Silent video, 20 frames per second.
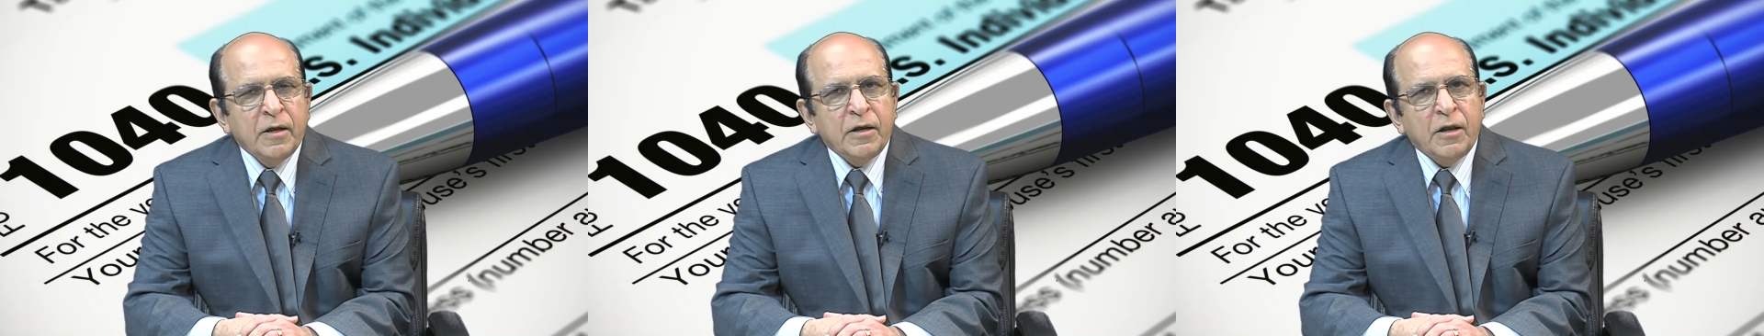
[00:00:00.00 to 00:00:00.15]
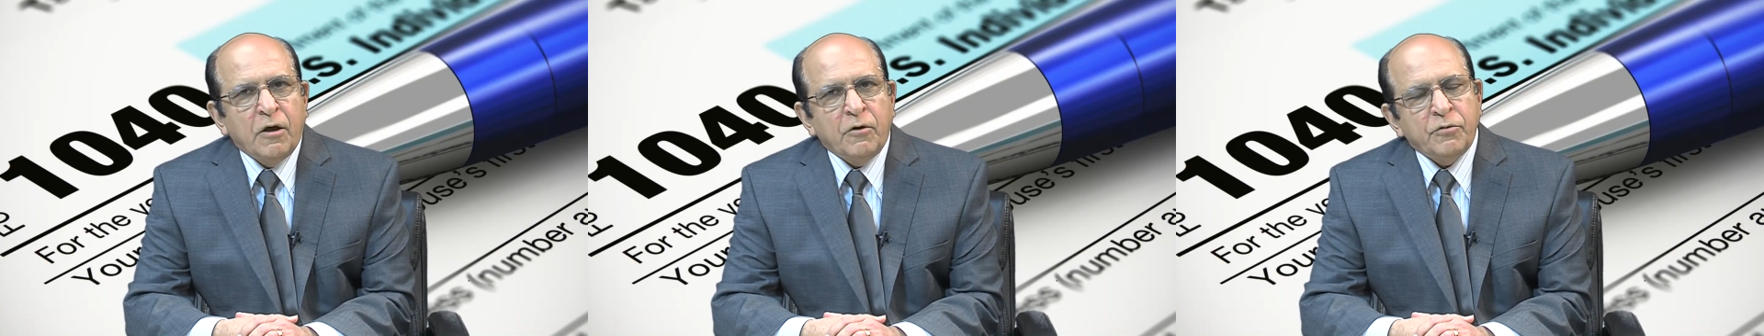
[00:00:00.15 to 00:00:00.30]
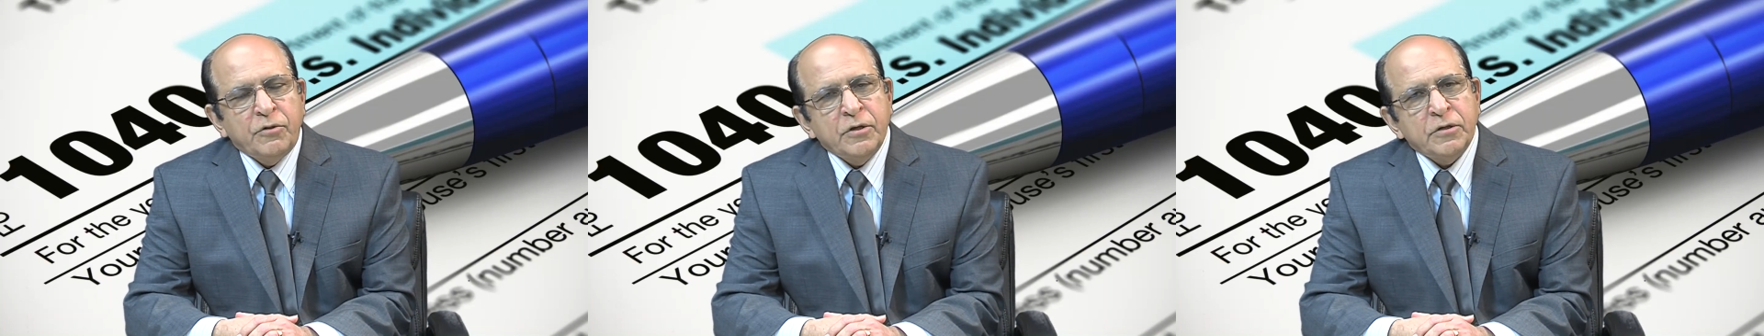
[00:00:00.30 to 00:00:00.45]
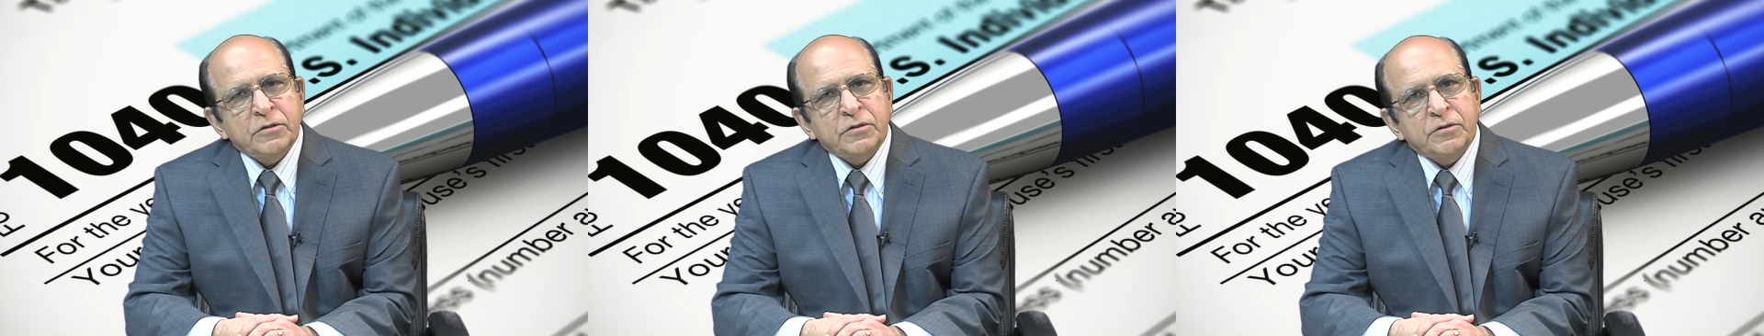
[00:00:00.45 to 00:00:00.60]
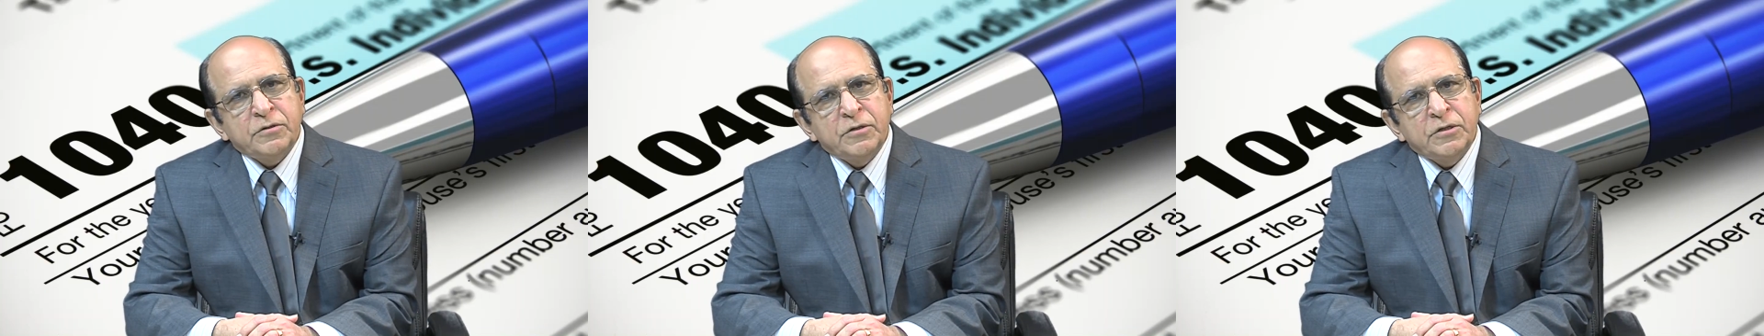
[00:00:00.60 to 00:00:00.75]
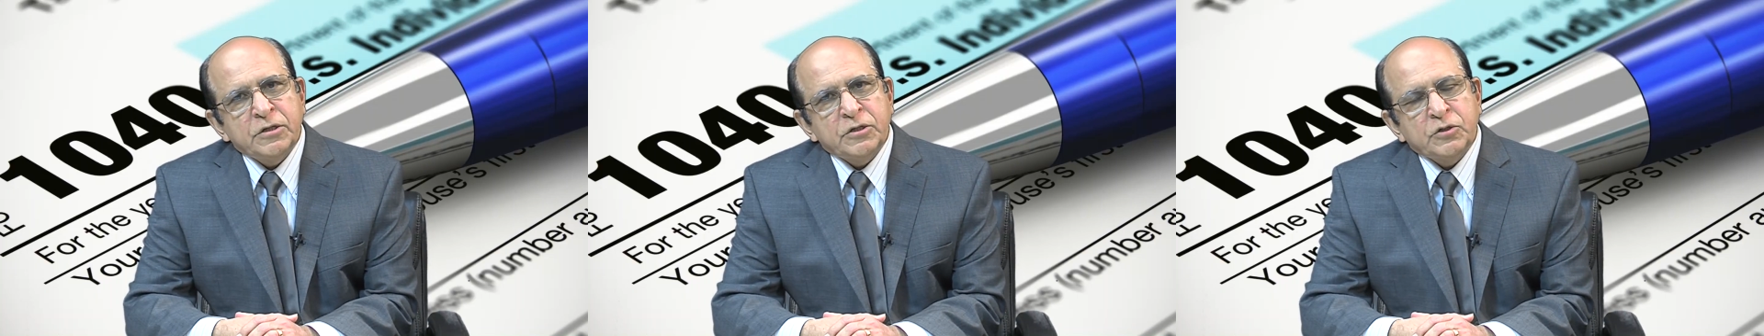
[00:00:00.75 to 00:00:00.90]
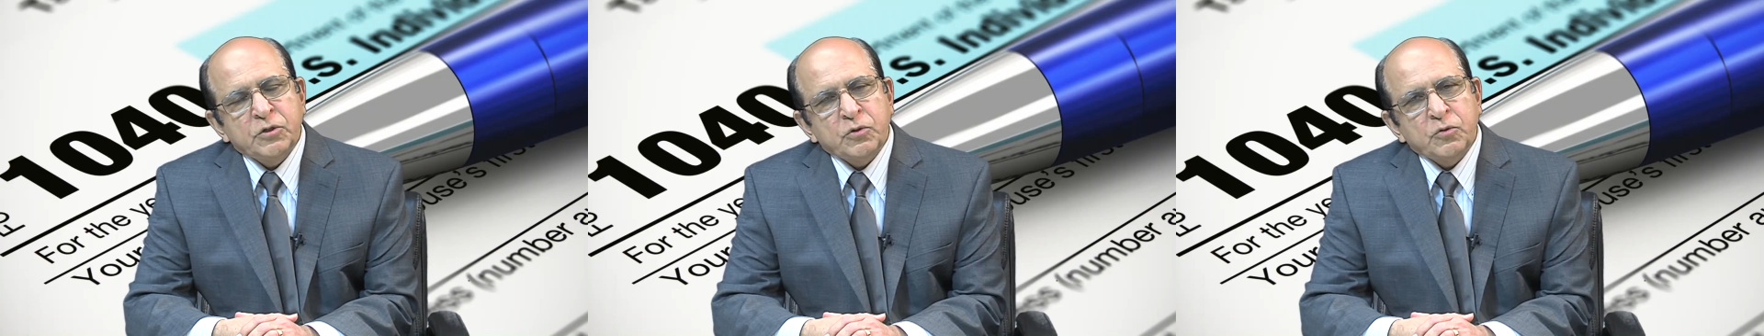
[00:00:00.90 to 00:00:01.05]
Now
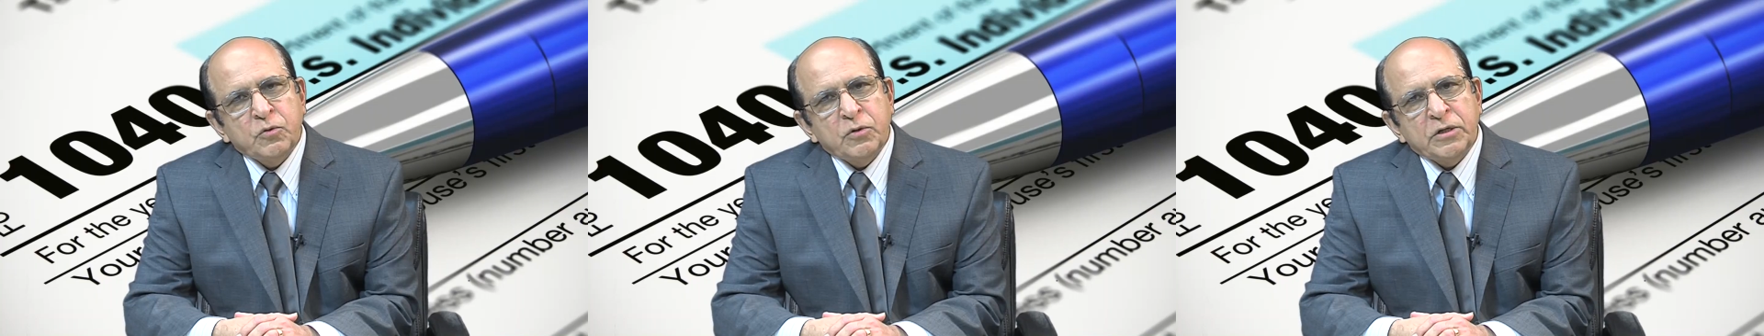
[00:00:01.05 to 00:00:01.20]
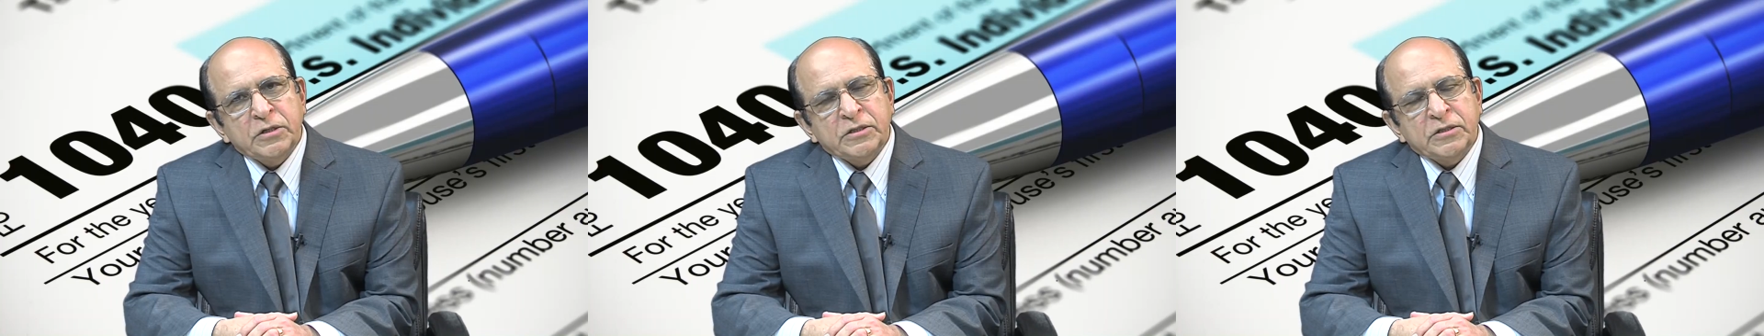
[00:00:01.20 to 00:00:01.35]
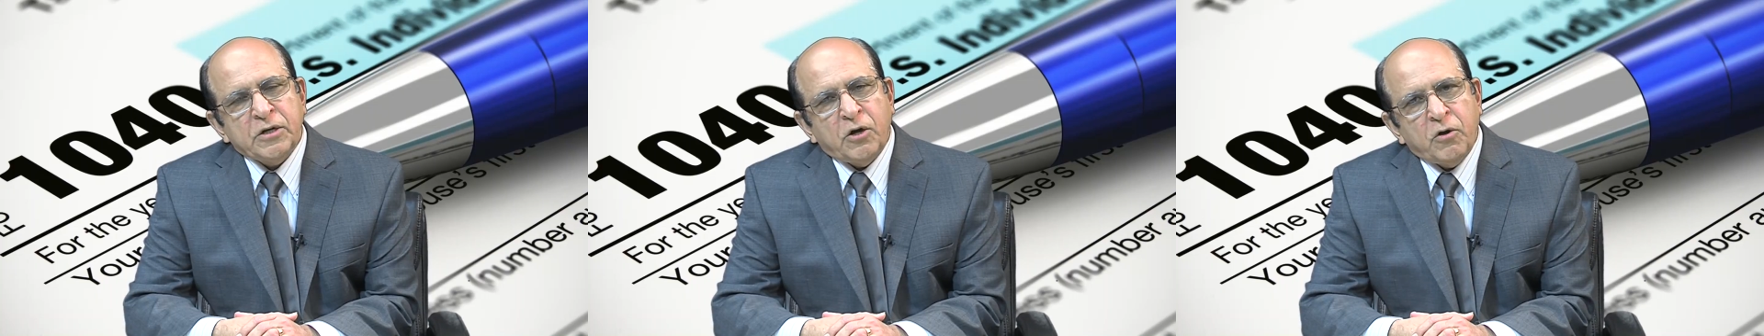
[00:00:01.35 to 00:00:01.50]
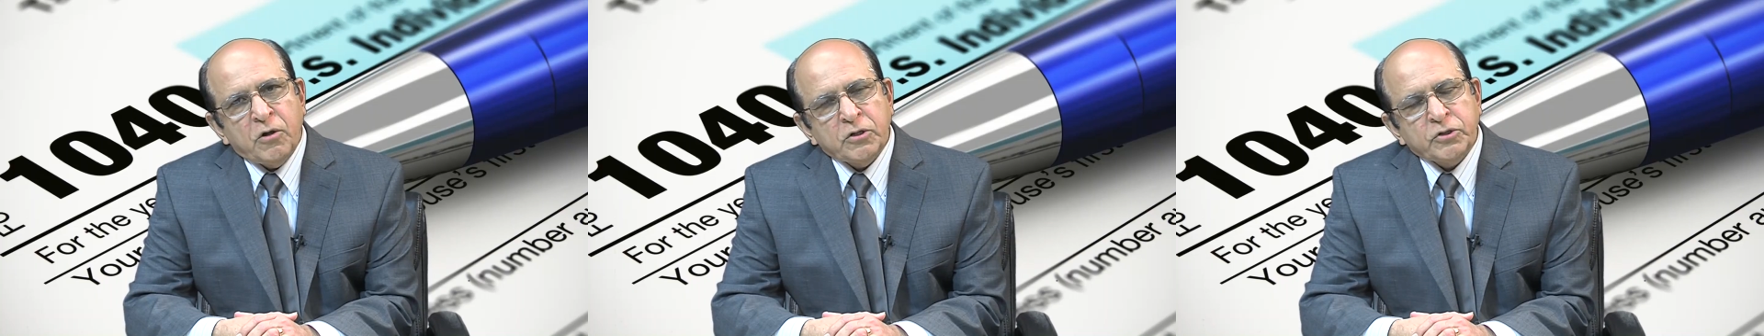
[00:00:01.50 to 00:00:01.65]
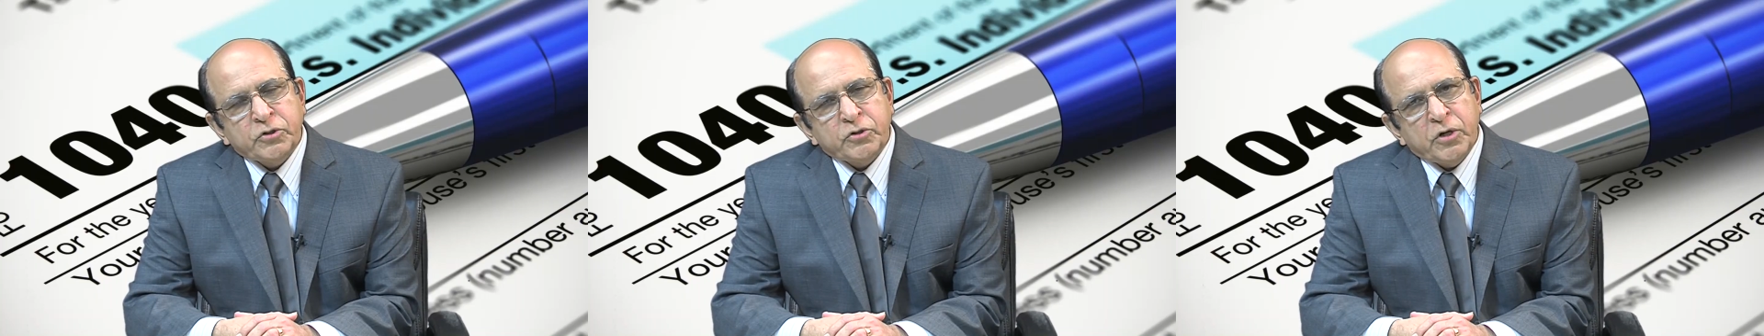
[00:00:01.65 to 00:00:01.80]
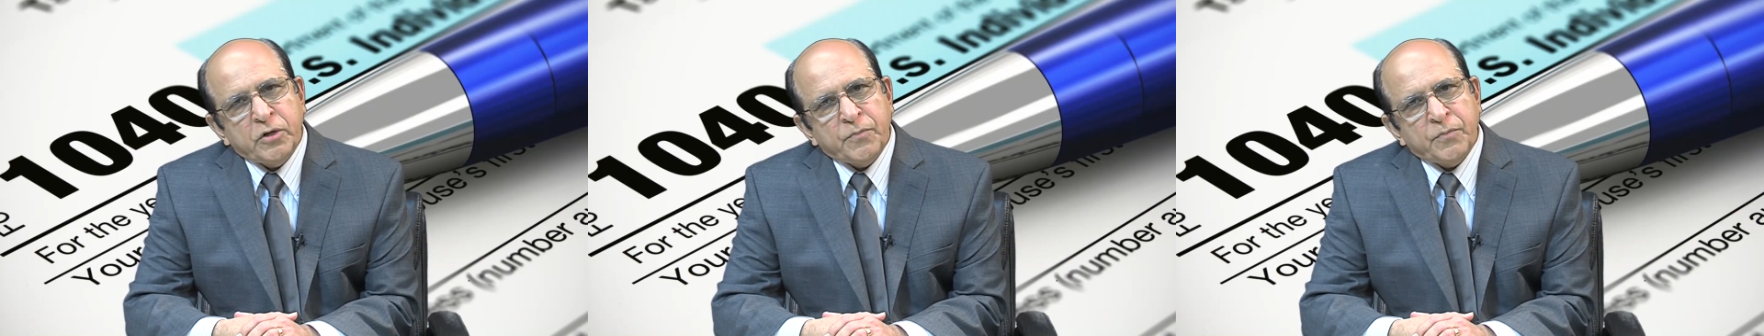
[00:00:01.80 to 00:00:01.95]
this rule is also